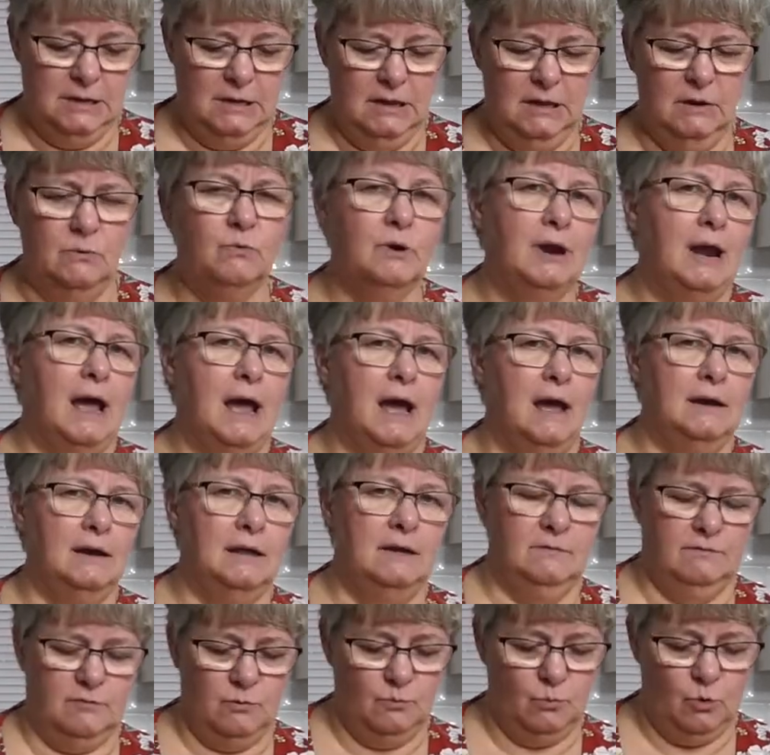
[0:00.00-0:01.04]
it would add
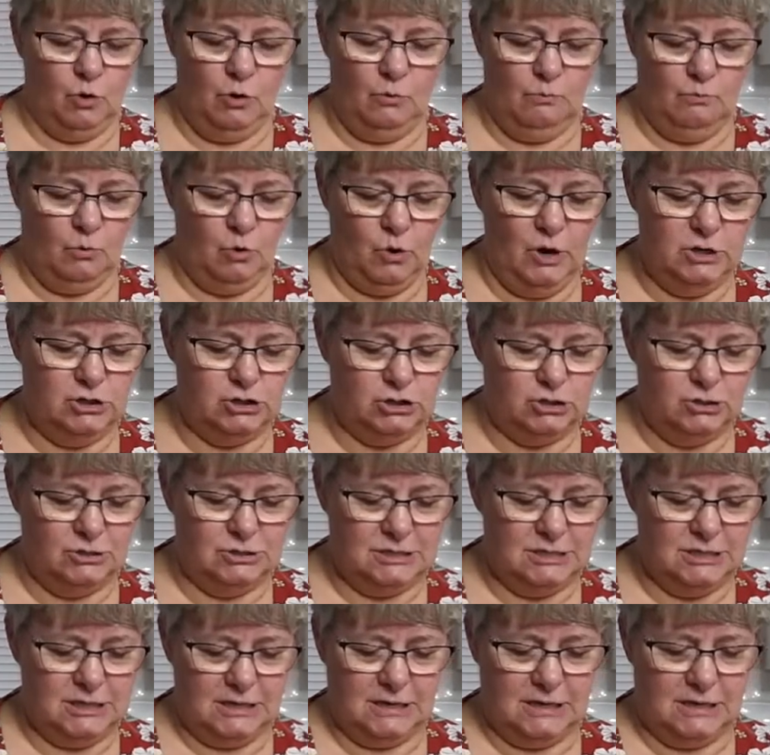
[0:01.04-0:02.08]
even more moisture
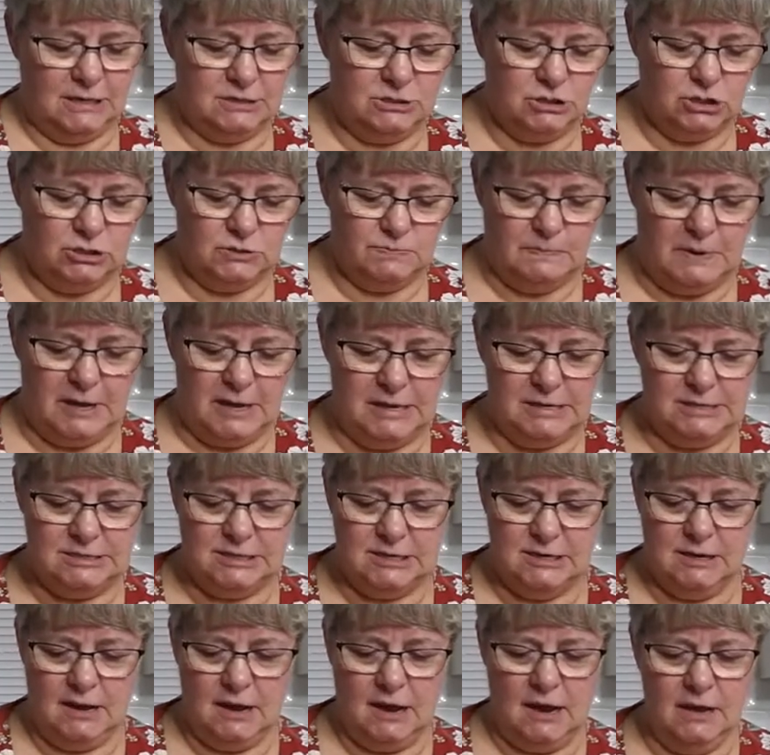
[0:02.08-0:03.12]
to the dish, but
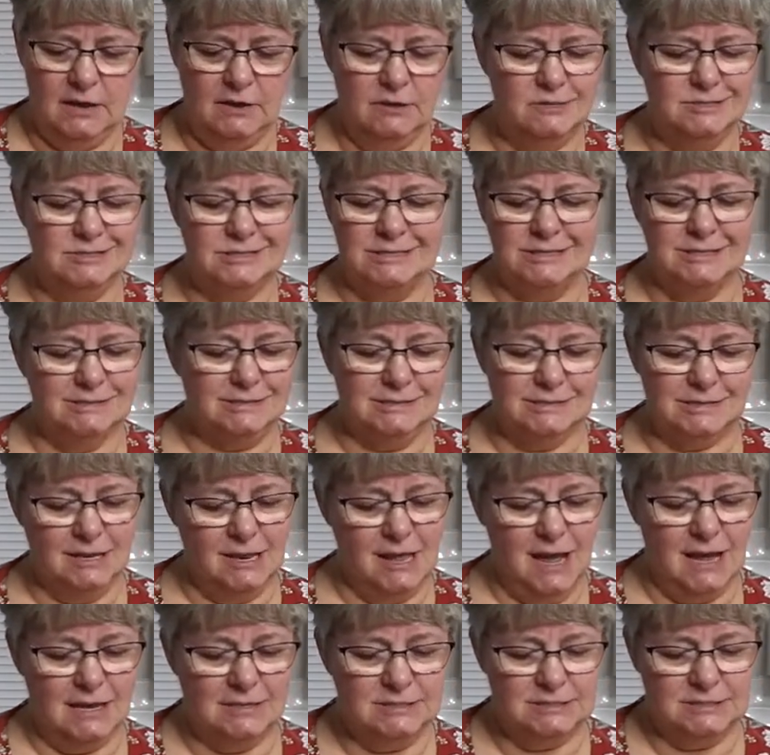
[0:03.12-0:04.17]
I used this the
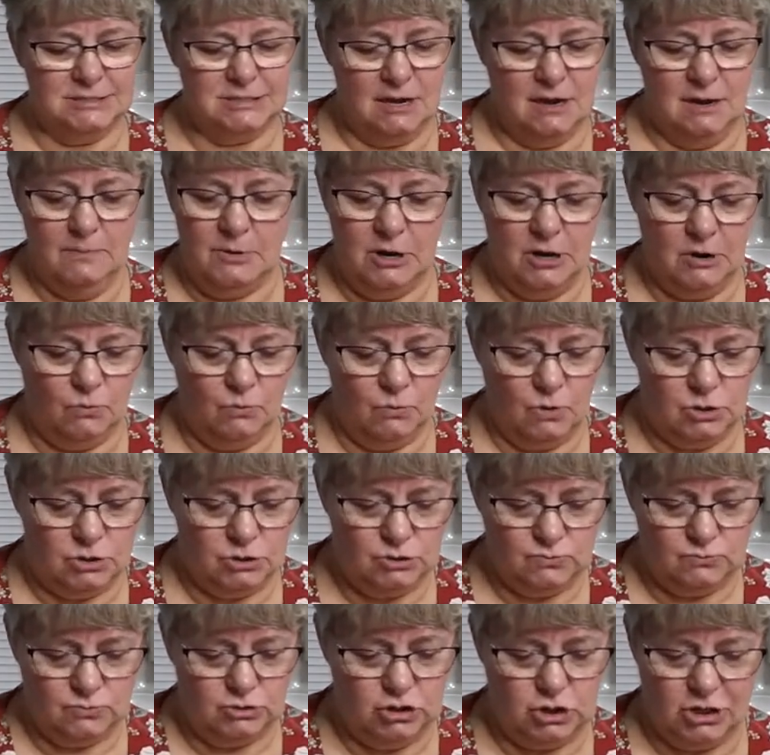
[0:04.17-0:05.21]
last time and it
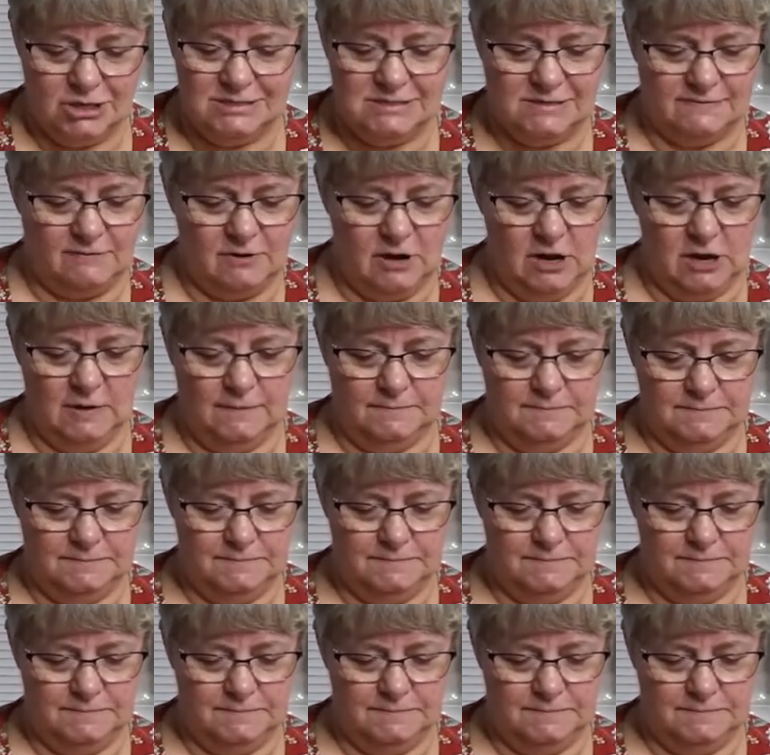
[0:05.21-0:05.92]
worked just fine.